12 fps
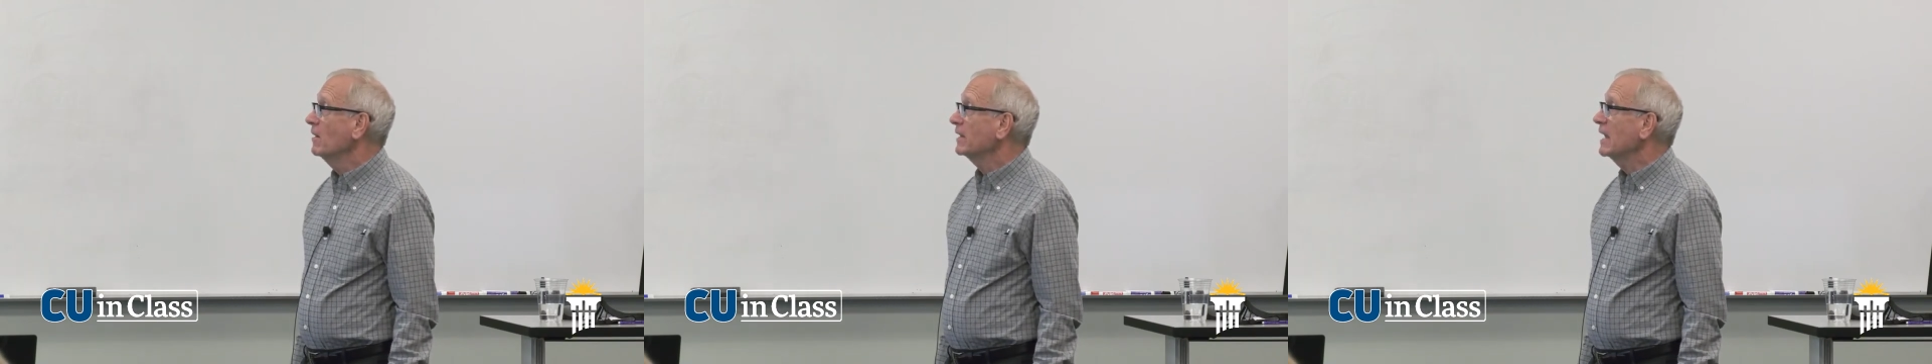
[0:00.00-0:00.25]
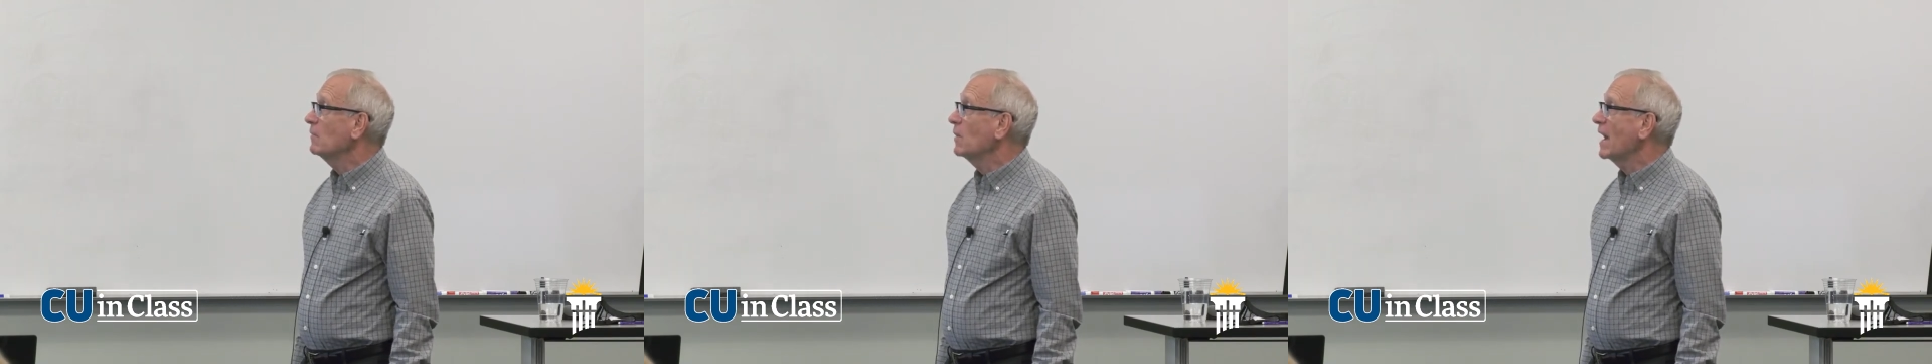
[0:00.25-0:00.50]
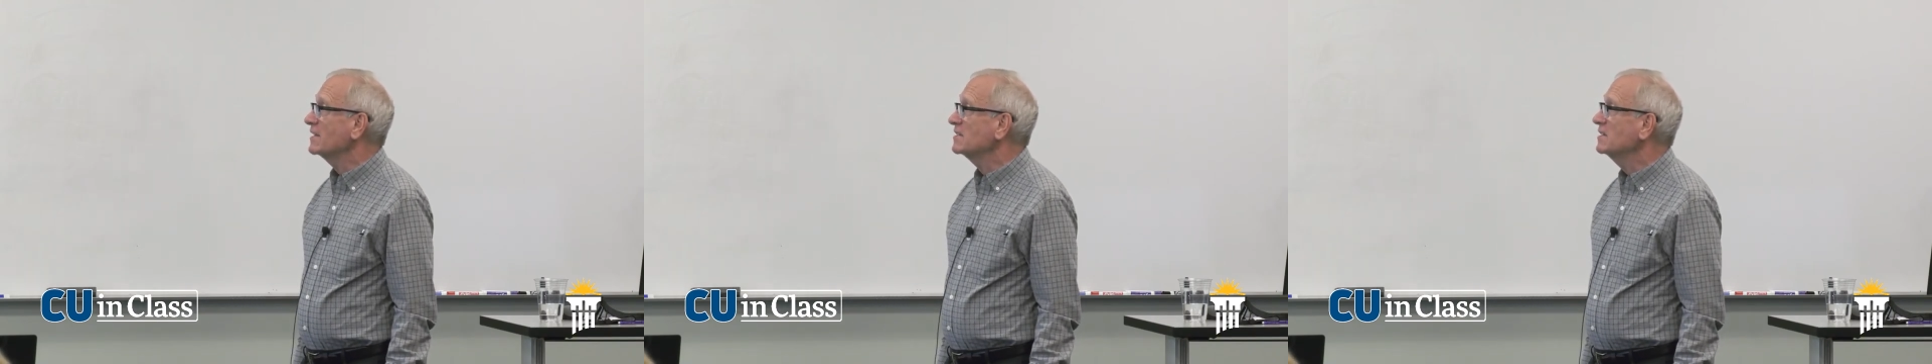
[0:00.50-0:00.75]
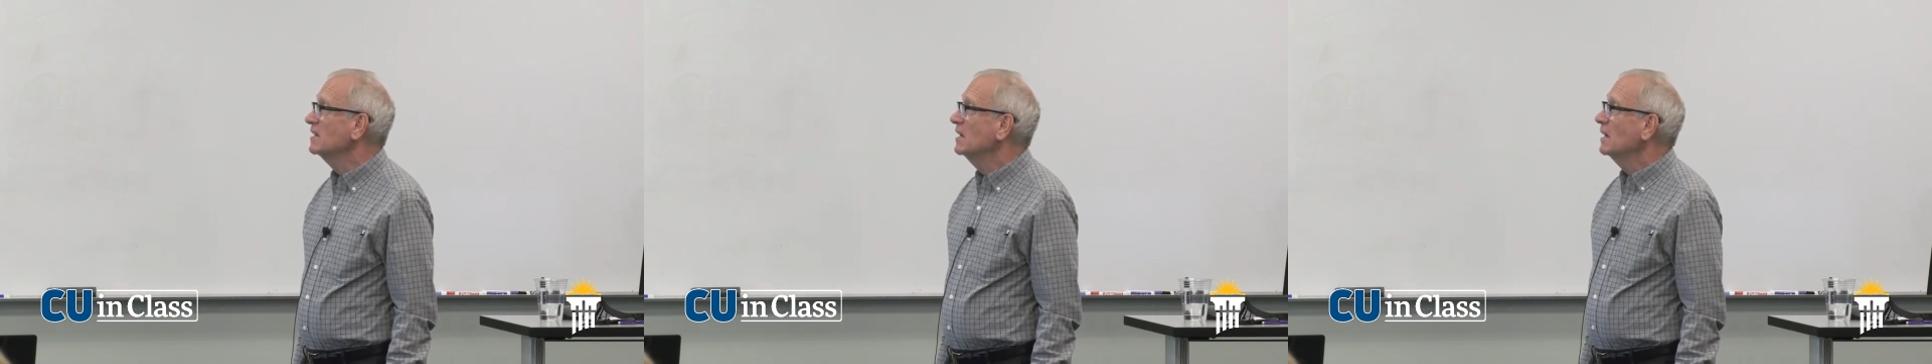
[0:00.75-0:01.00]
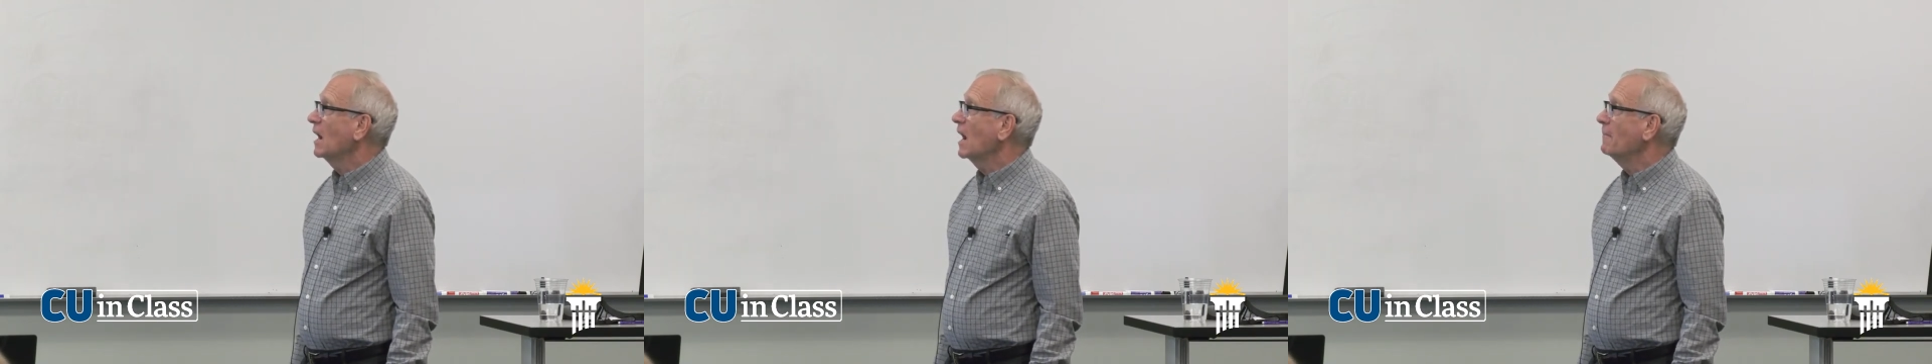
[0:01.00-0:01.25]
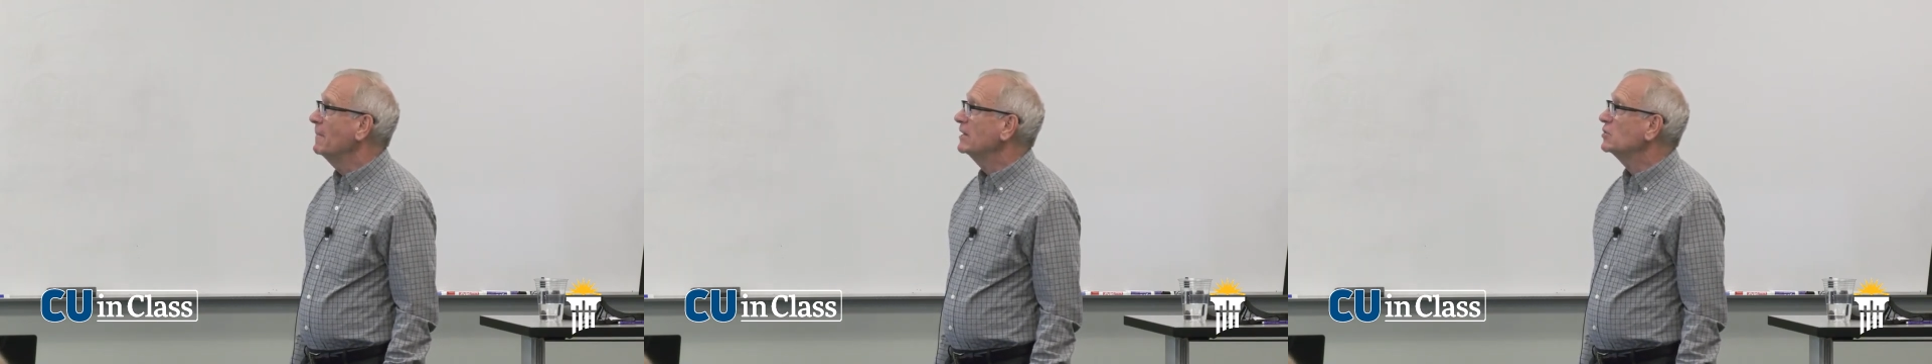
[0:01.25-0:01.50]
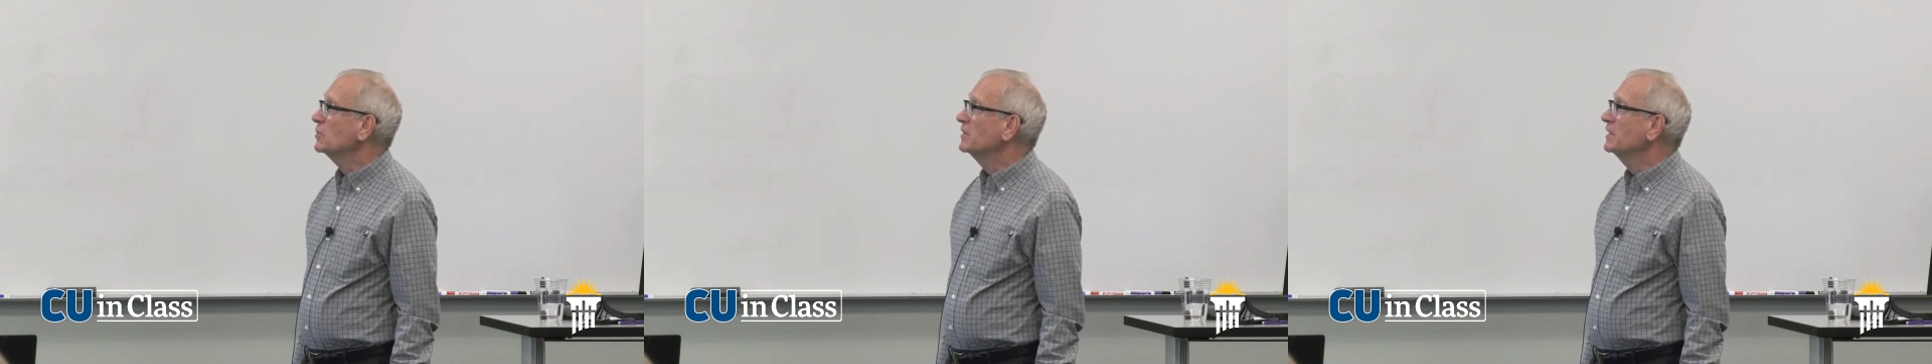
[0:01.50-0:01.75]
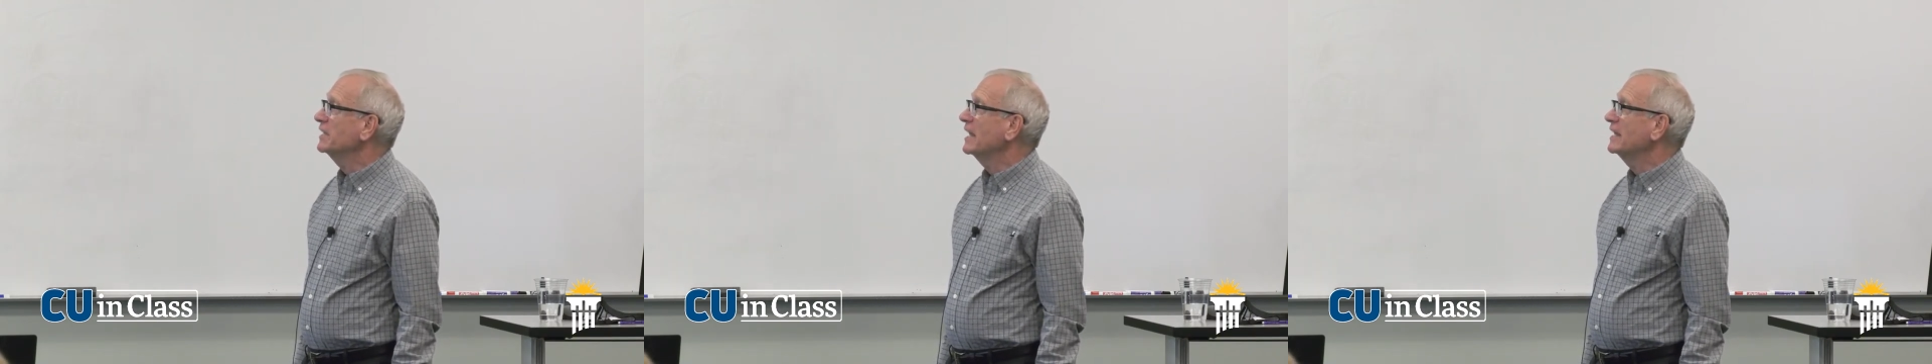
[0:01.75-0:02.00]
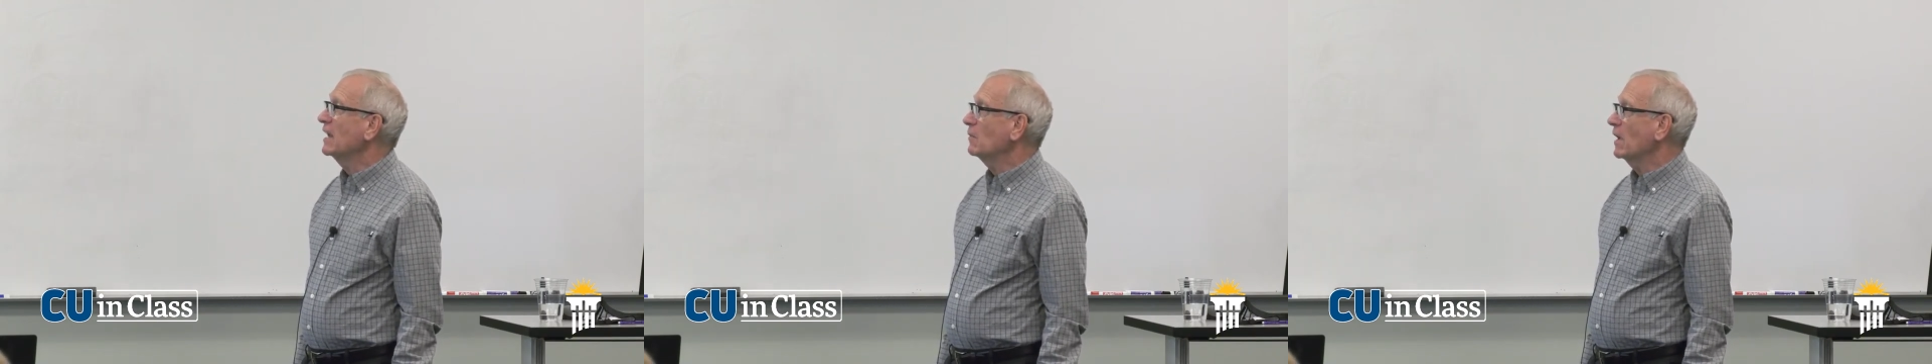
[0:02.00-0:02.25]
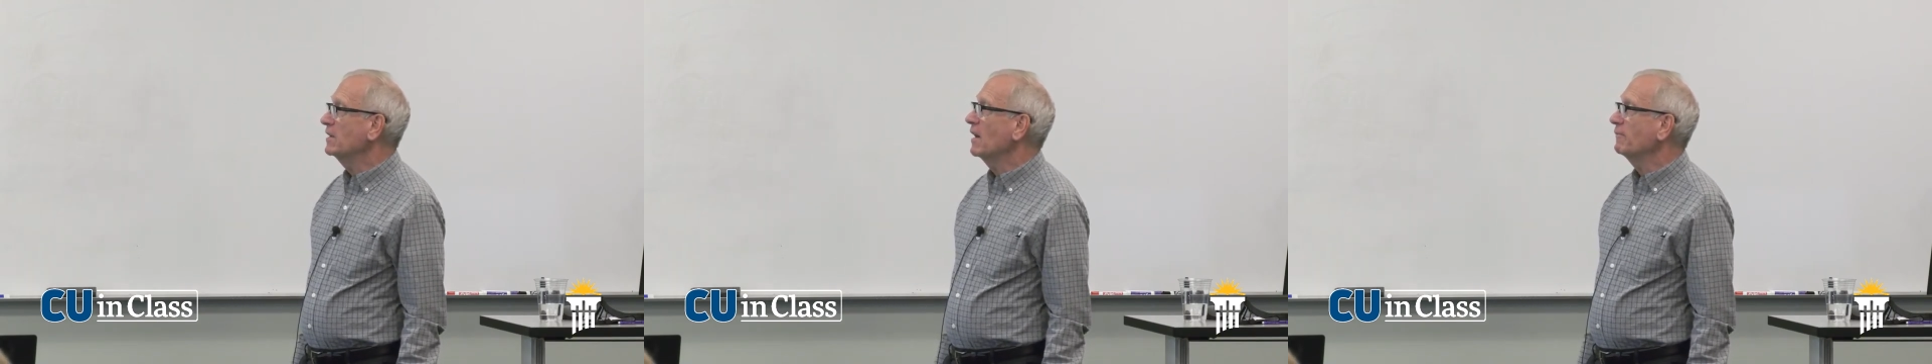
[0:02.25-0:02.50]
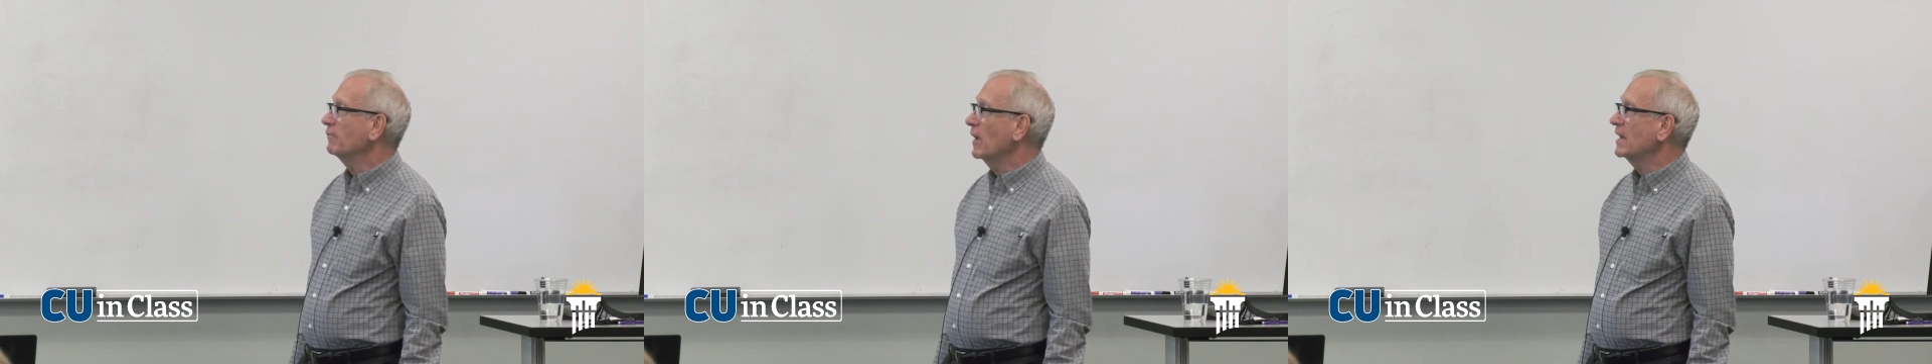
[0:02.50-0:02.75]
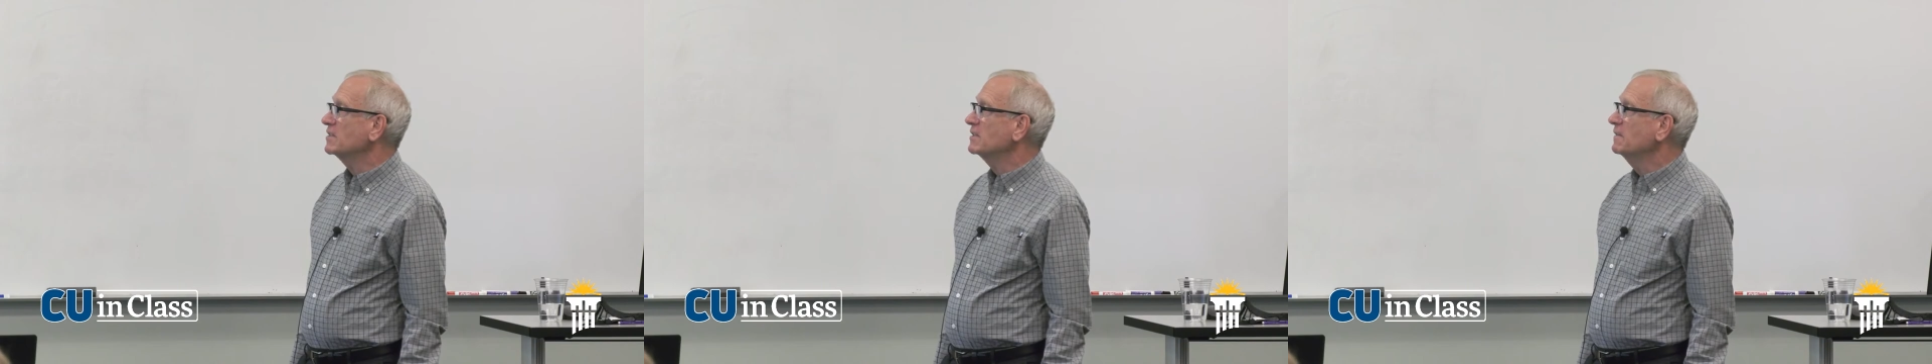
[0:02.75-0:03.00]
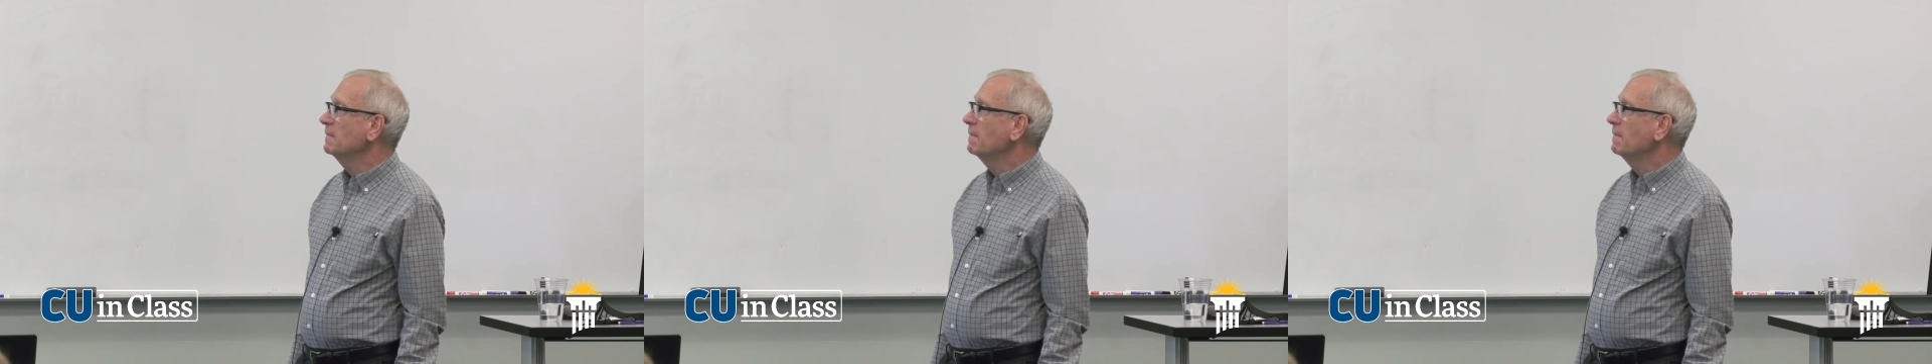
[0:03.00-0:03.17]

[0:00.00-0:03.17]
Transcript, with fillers: Okay, rest. Uh, make sure that they get enough rest.